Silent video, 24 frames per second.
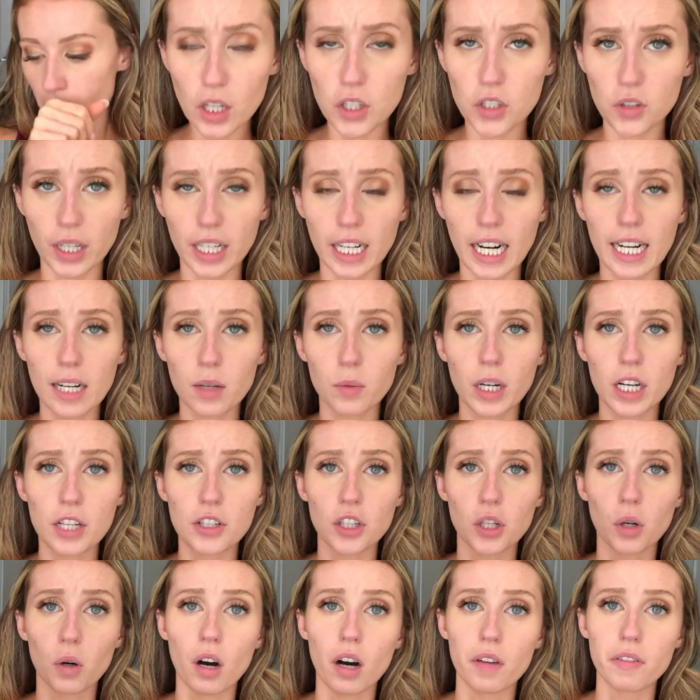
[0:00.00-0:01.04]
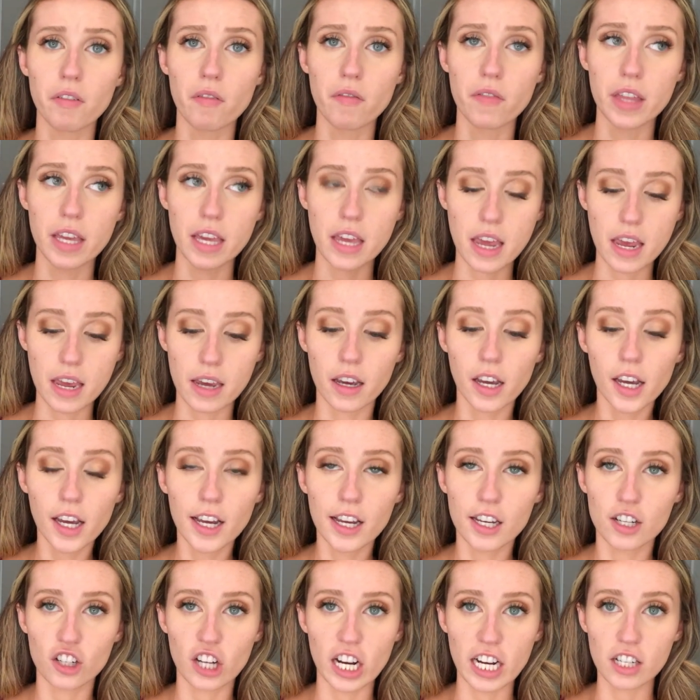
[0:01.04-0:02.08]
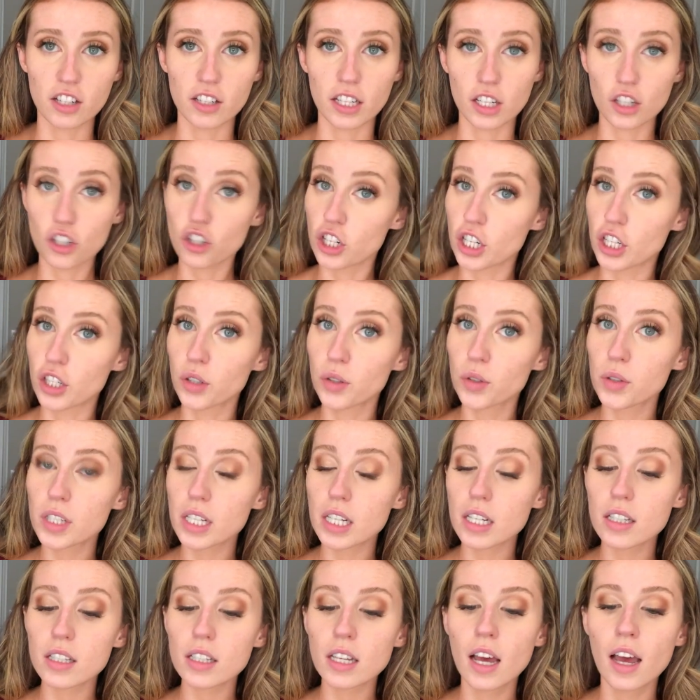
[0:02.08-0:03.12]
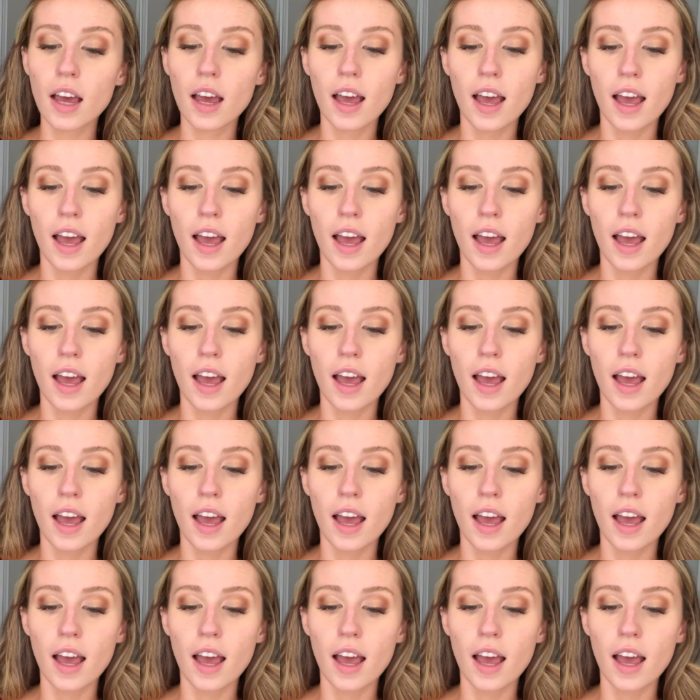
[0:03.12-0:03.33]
So I kind of wanted to go off of the shades that she uses.